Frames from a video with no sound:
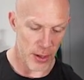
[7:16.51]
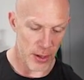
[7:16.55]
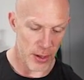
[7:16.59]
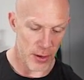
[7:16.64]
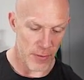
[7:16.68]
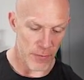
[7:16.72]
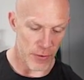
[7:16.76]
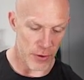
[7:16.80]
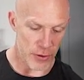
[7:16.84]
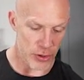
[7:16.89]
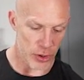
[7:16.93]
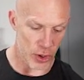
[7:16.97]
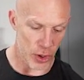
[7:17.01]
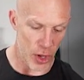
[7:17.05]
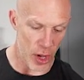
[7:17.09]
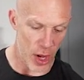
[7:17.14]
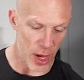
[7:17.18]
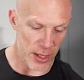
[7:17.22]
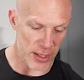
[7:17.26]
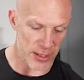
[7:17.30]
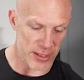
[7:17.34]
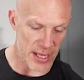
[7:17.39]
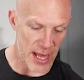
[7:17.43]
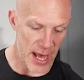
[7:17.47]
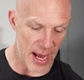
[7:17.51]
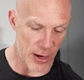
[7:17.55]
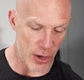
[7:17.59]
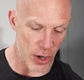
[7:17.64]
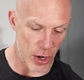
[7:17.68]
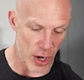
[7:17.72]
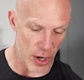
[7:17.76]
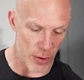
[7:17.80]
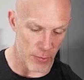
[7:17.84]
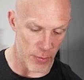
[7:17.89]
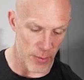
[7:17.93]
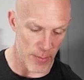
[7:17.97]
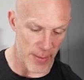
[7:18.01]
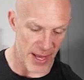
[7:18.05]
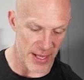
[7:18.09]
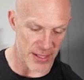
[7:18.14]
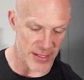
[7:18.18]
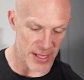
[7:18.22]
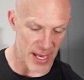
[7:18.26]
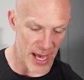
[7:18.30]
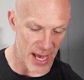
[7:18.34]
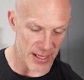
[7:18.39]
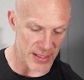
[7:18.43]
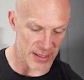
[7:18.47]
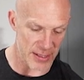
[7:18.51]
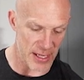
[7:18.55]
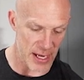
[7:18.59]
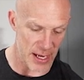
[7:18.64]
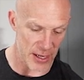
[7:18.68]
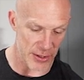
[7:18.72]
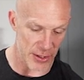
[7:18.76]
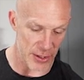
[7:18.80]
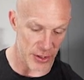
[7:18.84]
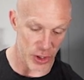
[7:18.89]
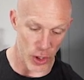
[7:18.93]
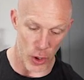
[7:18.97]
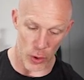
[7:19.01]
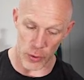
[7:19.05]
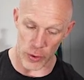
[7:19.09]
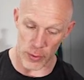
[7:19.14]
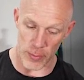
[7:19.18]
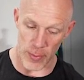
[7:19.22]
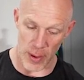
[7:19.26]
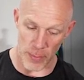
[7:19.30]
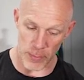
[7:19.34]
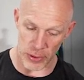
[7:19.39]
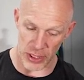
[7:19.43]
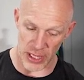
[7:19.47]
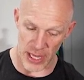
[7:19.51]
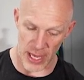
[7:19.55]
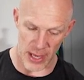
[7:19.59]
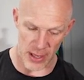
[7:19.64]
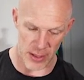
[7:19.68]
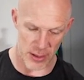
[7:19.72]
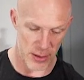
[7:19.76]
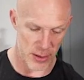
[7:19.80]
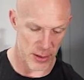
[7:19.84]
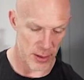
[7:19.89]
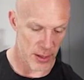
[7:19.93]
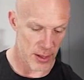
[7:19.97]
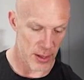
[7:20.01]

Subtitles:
For as long as that card remains exiled, its owner may play it.